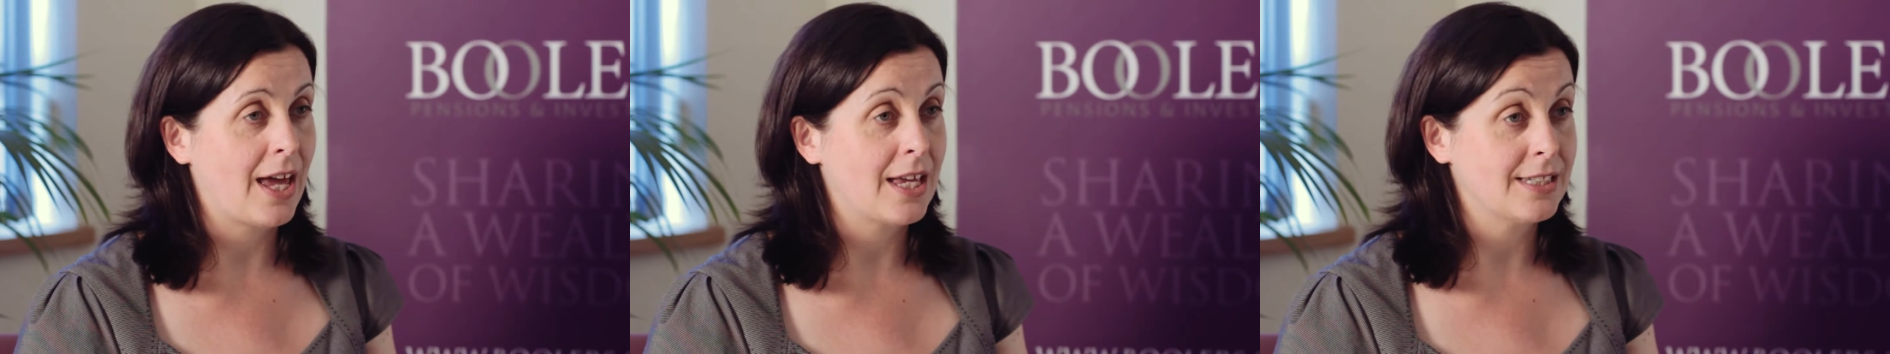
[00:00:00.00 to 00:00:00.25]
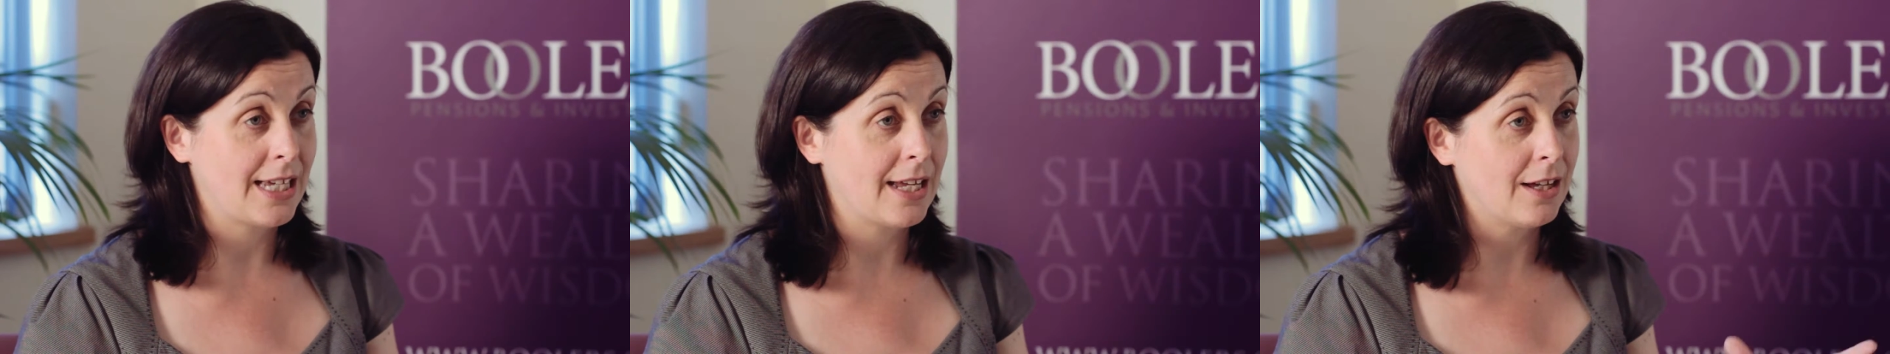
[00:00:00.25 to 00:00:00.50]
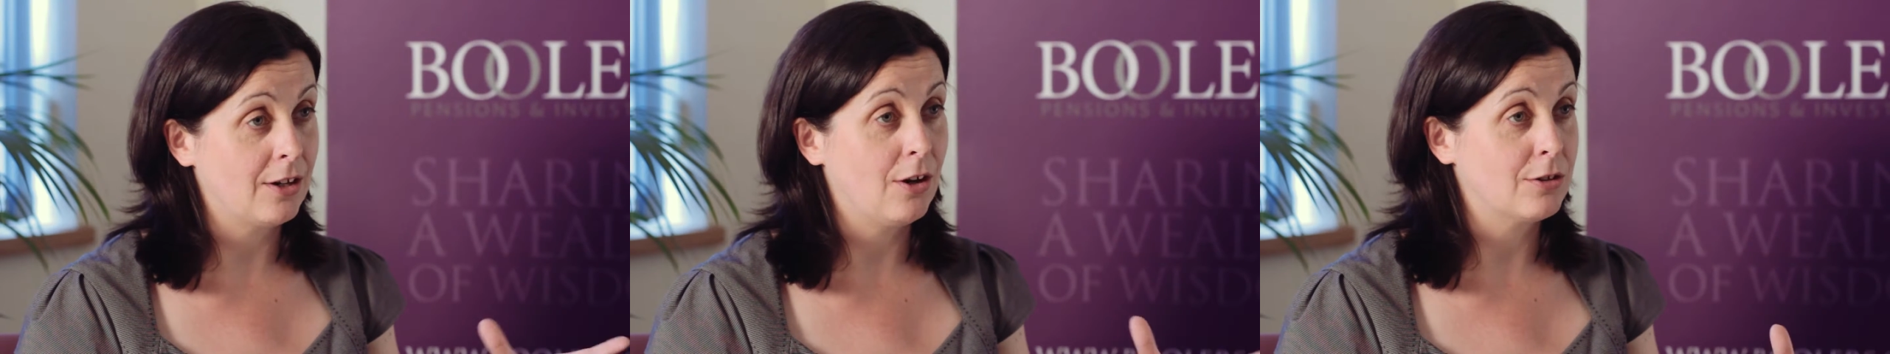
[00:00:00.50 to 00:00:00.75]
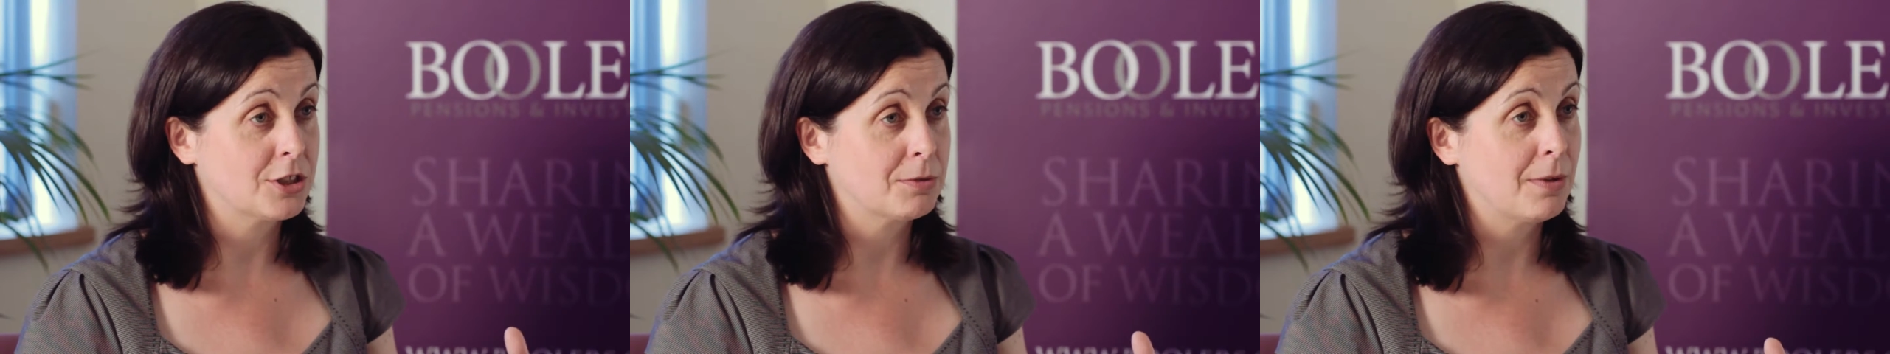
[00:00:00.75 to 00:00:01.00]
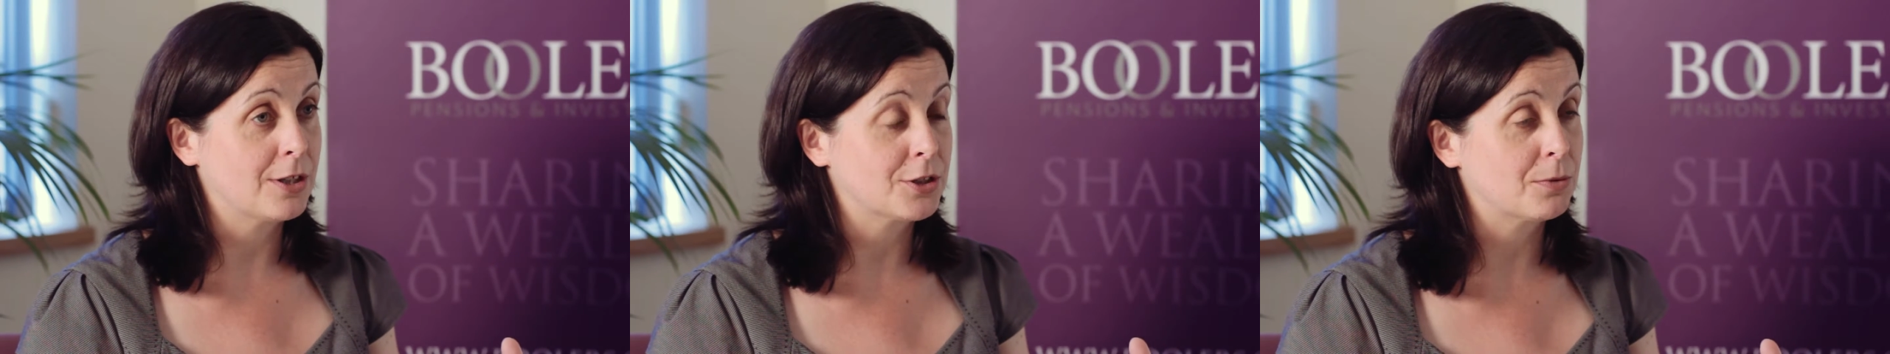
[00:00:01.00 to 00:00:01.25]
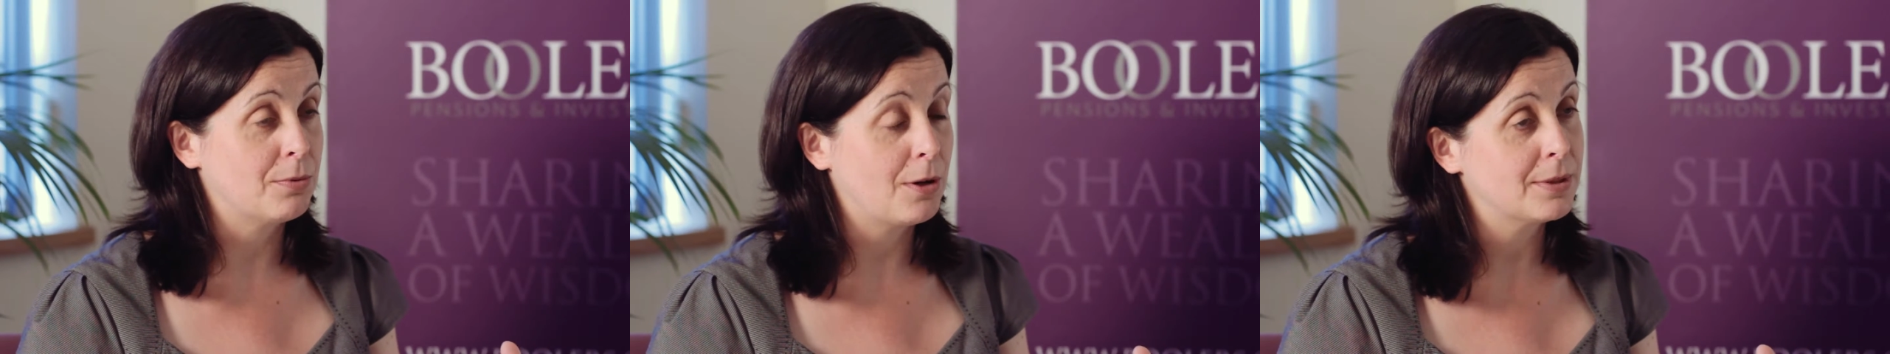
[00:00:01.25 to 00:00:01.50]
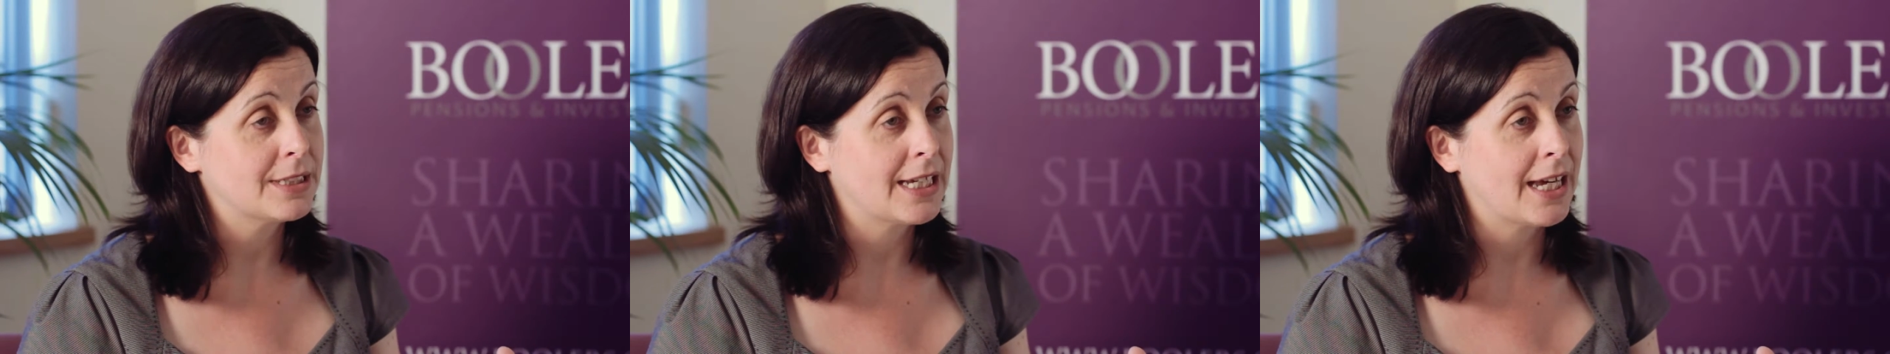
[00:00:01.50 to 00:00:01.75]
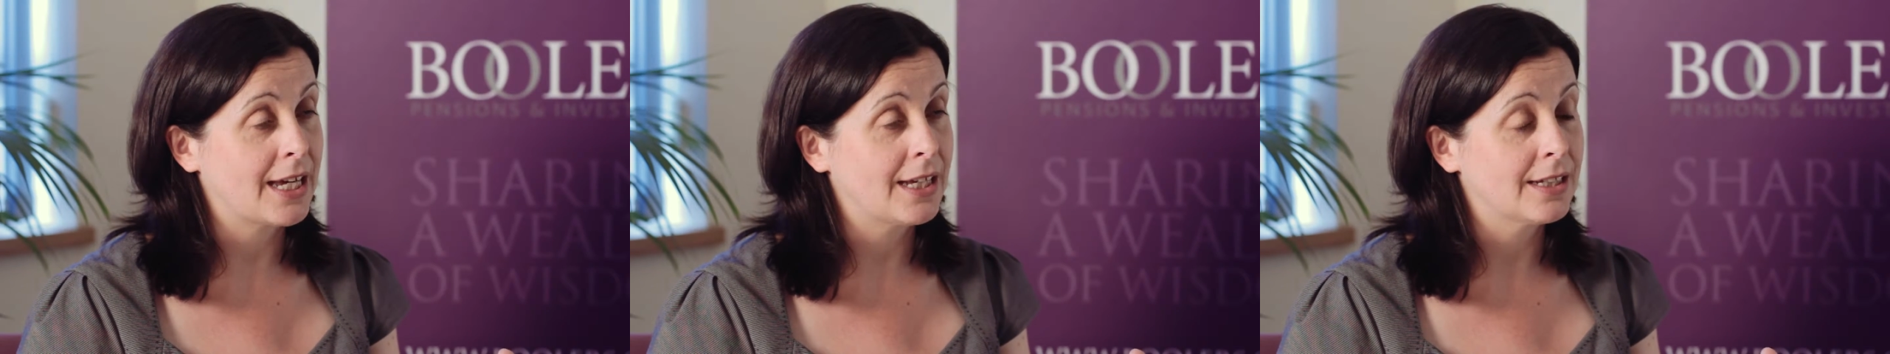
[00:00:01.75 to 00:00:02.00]
say a large commercial
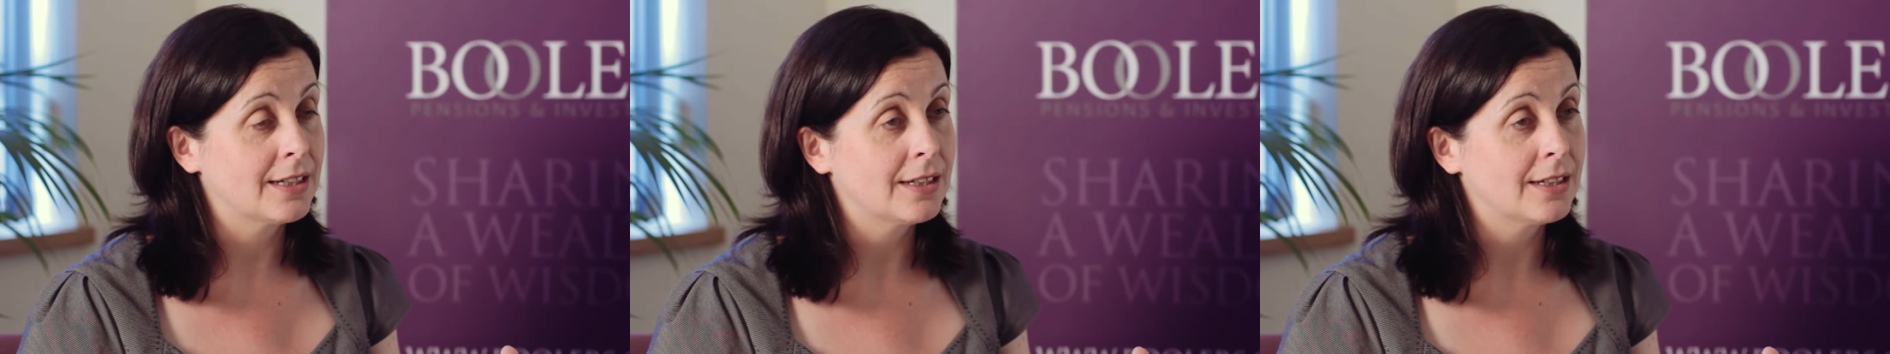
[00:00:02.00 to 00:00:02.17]
property,